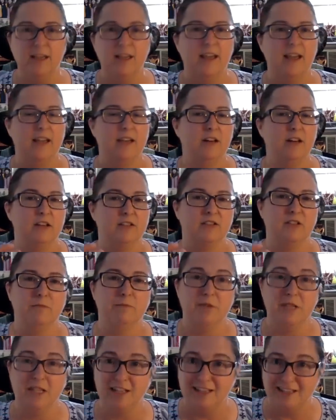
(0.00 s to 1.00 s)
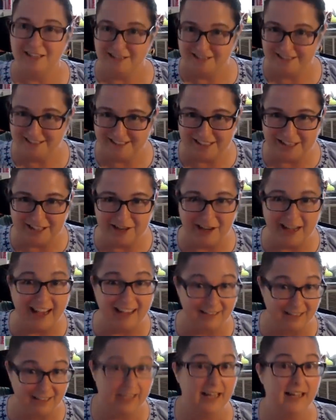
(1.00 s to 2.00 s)
and also be you know,
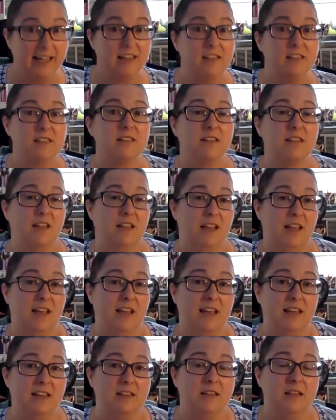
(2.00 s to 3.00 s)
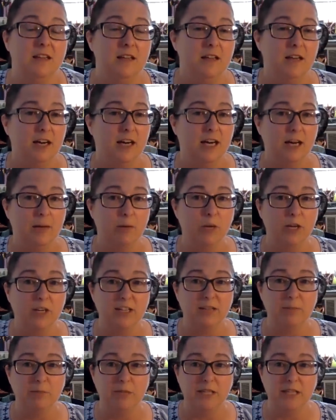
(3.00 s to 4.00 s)
Hellenized, and um, one
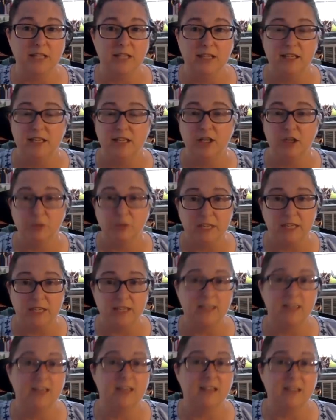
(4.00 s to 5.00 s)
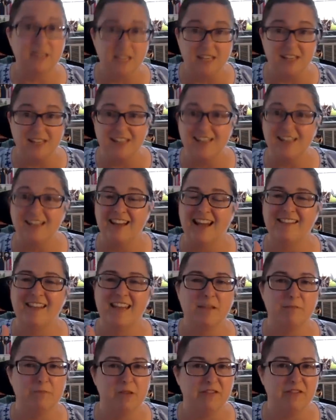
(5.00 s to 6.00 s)
can be a Greek and an Athenian, and they
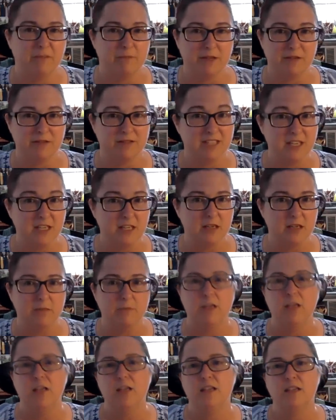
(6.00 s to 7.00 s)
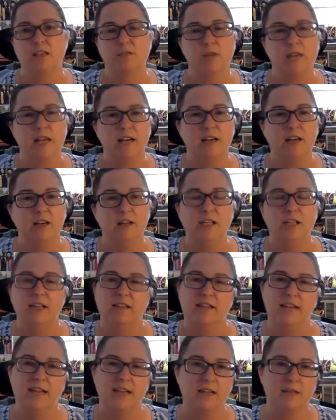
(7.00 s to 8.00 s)
can be from their deme as well.
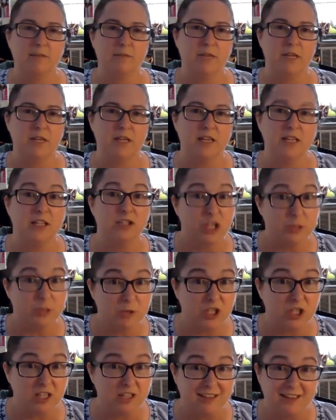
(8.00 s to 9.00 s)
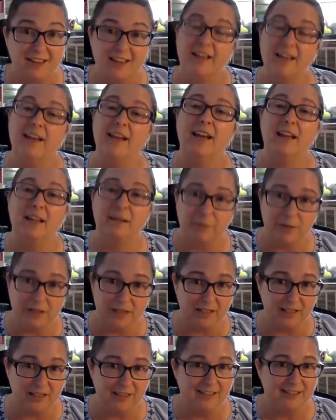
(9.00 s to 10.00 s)
They can be Egyptian and
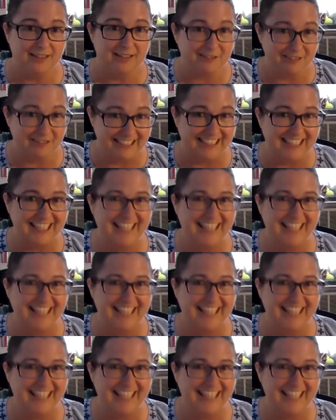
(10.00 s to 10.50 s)
be Greek.